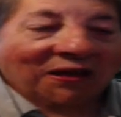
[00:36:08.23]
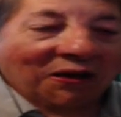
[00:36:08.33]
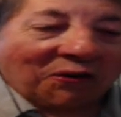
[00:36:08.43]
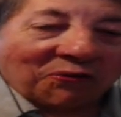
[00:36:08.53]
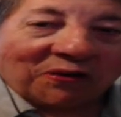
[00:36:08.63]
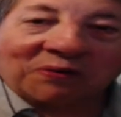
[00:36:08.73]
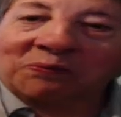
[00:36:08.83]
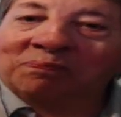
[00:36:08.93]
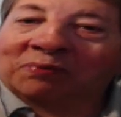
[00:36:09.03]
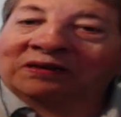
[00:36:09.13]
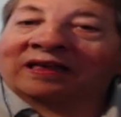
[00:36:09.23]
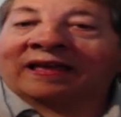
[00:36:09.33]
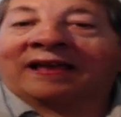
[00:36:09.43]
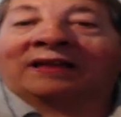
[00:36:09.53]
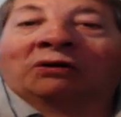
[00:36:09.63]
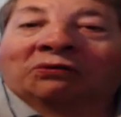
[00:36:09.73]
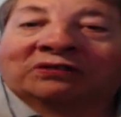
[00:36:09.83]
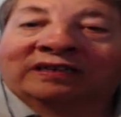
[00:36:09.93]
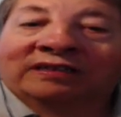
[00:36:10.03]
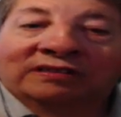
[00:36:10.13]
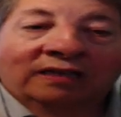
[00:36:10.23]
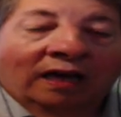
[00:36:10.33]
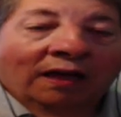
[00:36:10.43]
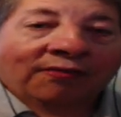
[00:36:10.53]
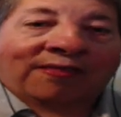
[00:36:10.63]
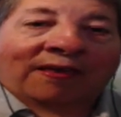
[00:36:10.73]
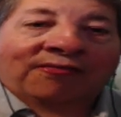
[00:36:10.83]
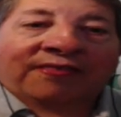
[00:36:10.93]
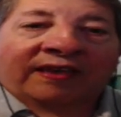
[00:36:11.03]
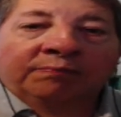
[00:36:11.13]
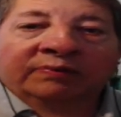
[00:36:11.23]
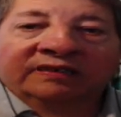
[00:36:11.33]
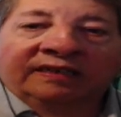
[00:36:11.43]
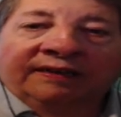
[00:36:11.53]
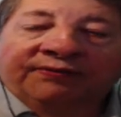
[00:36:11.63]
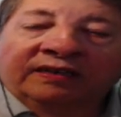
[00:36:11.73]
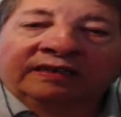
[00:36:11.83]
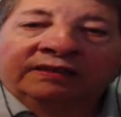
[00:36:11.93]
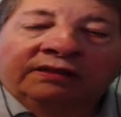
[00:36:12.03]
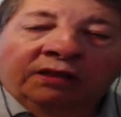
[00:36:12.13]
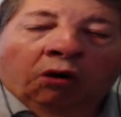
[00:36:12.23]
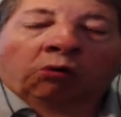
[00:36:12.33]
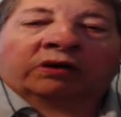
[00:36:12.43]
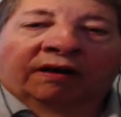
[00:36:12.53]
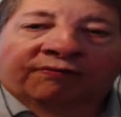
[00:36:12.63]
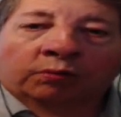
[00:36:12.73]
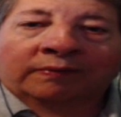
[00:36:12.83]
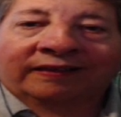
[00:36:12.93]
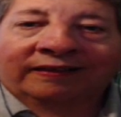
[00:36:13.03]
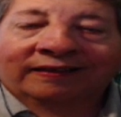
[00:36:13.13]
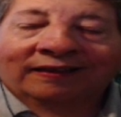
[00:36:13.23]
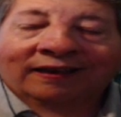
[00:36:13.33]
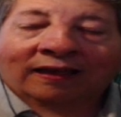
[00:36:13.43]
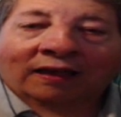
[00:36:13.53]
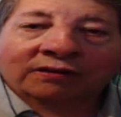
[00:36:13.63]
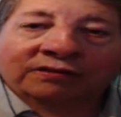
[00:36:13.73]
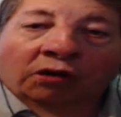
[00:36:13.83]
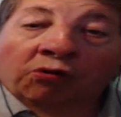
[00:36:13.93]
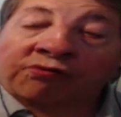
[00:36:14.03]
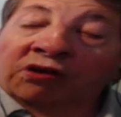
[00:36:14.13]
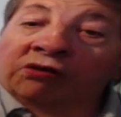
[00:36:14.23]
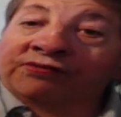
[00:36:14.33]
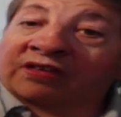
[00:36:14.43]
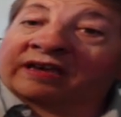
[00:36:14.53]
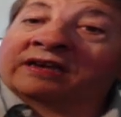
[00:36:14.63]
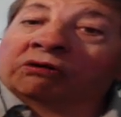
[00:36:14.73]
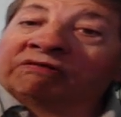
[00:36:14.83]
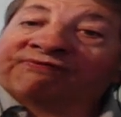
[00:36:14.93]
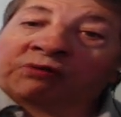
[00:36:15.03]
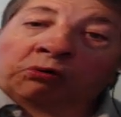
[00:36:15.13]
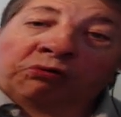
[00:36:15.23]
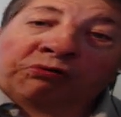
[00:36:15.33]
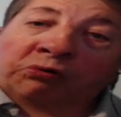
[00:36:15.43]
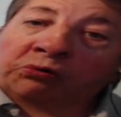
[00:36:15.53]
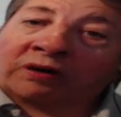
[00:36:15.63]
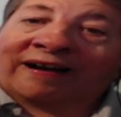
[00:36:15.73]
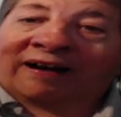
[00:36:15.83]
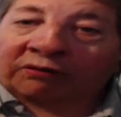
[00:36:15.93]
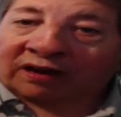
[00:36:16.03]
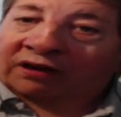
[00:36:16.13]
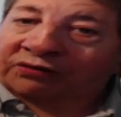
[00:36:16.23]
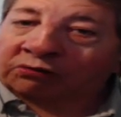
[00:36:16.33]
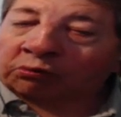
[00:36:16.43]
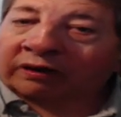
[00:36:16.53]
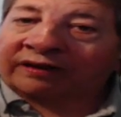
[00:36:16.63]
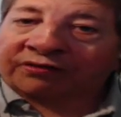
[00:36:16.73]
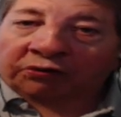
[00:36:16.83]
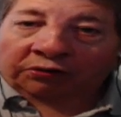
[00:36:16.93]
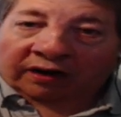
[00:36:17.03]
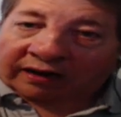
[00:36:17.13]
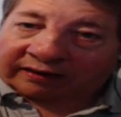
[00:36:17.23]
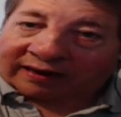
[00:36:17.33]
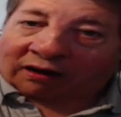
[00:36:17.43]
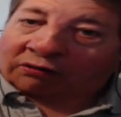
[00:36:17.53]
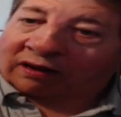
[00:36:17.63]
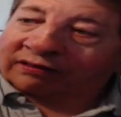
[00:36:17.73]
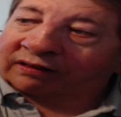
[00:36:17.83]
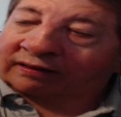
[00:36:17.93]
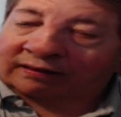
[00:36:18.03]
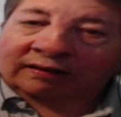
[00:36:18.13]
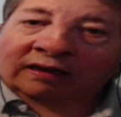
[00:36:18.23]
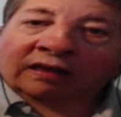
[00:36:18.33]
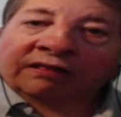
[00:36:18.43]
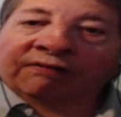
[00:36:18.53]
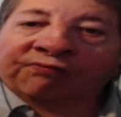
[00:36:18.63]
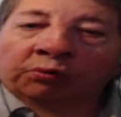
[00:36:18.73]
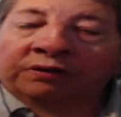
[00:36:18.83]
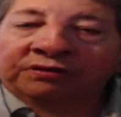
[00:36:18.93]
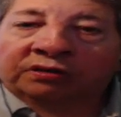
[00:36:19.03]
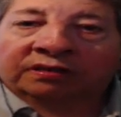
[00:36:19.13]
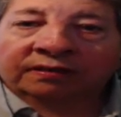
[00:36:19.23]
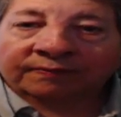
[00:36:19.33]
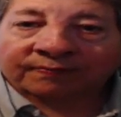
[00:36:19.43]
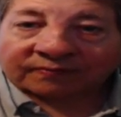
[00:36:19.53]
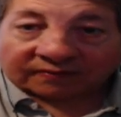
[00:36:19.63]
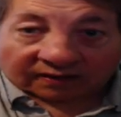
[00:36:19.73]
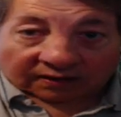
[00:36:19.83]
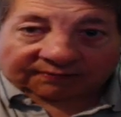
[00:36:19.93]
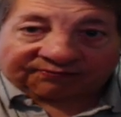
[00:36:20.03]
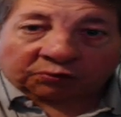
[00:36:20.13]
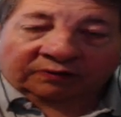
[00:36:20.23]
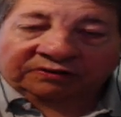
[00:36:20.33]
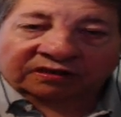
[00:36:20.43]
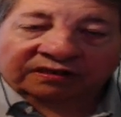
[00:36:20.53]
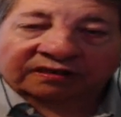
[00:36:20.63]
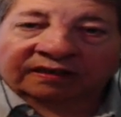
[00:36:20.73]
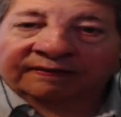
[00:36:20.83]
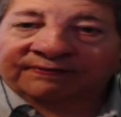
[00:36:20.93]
All right, but anarchists, they believe in no government. So they are further out on the right. They're like out on the fringes of